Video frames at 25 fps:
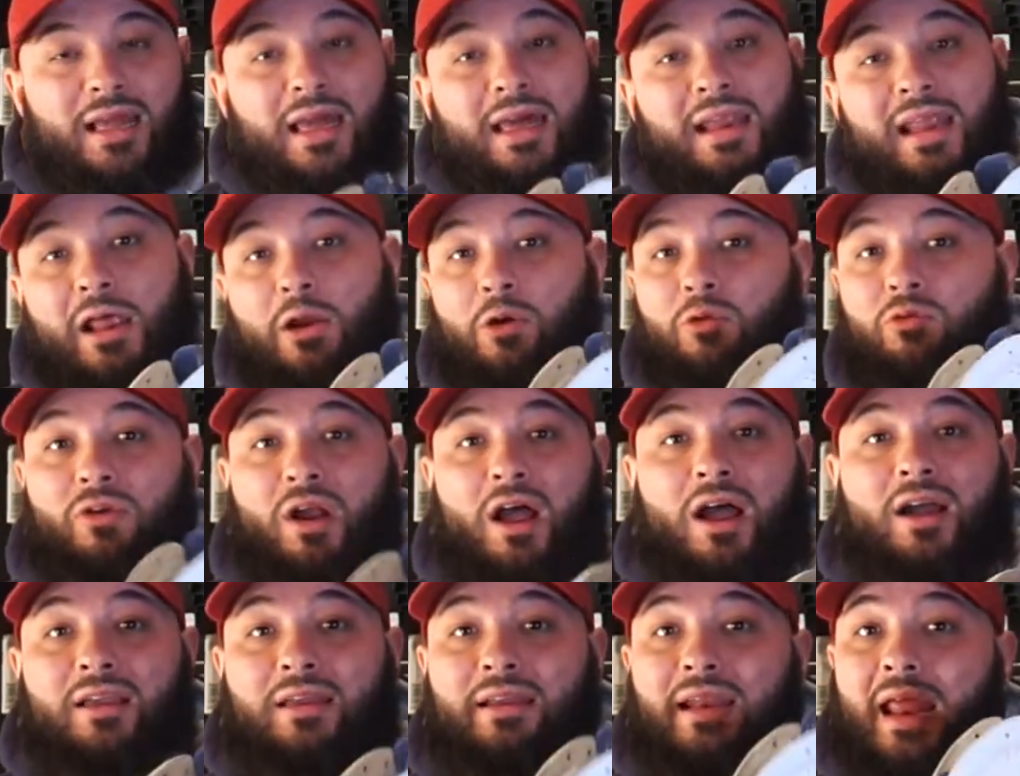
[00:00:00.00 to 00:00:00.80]
and I don't
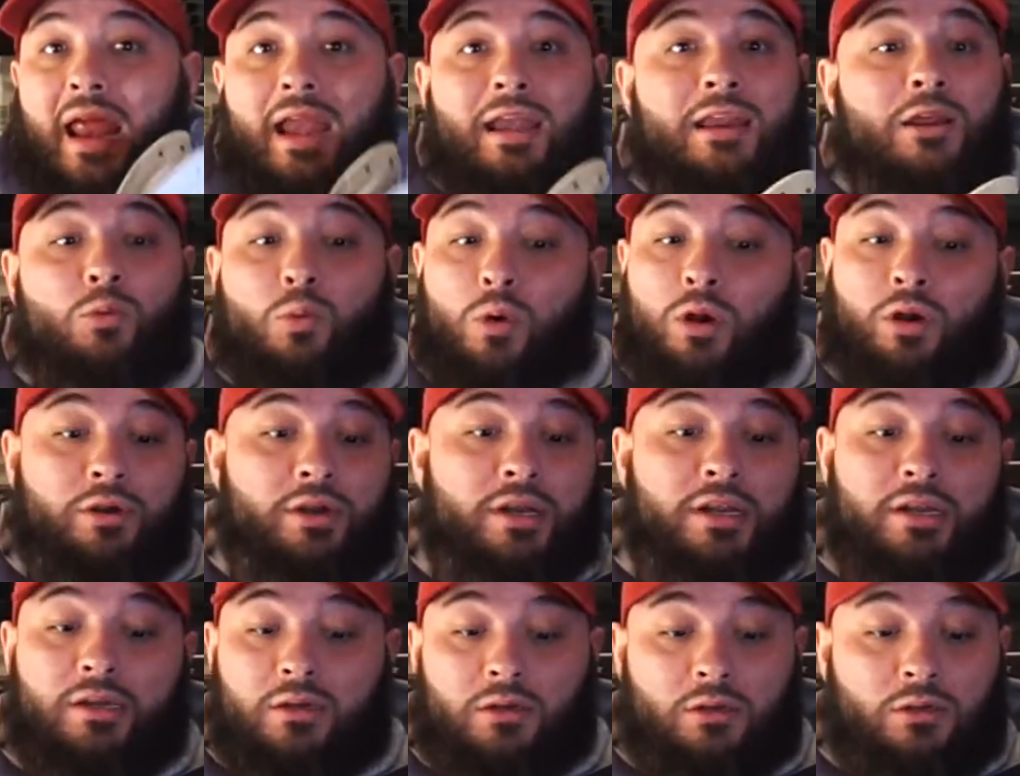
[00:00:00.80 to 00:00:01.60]
rock it anywhere
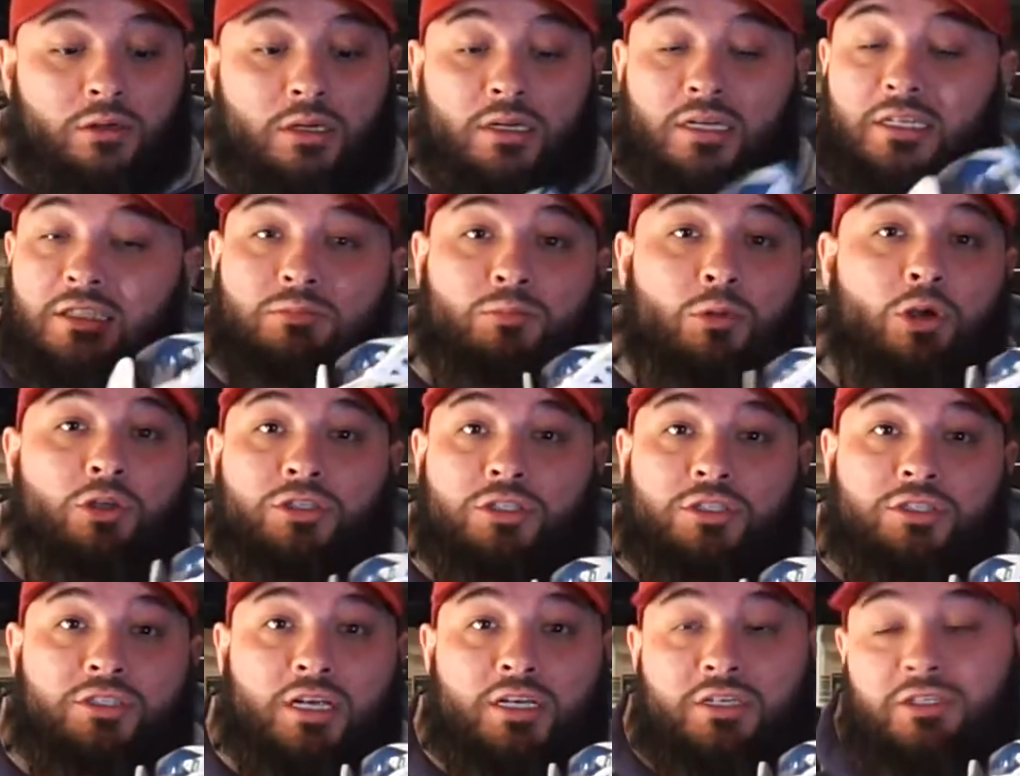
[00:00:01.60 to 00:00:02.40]
near as
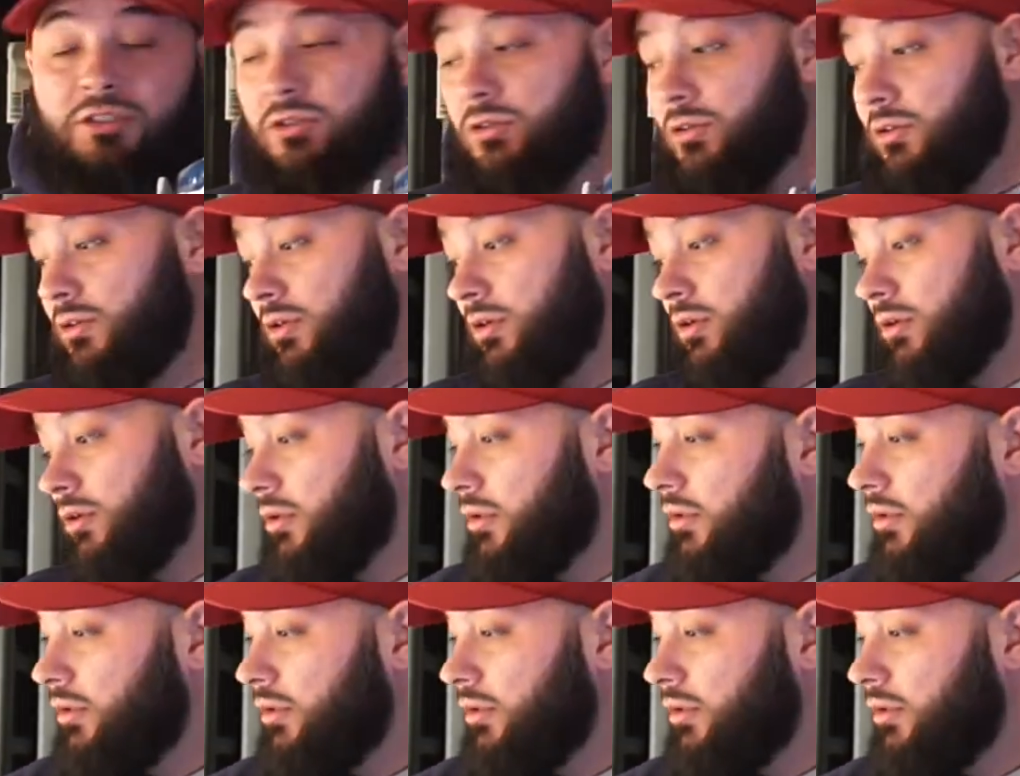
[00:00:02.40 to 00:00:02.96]
much as I should.